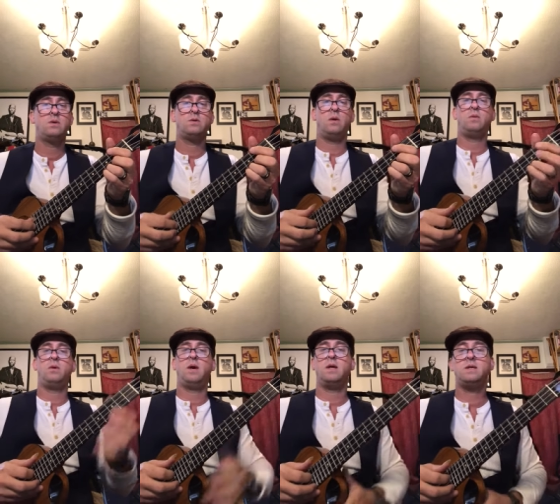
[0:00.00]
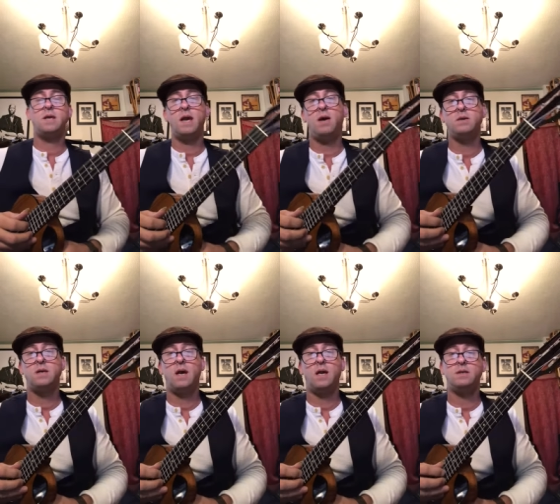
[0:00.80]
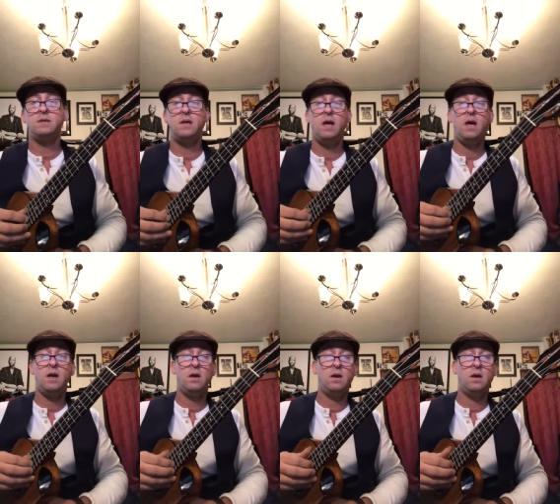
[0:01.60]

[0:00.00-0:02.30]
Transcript: So I'm doing inside outside on C.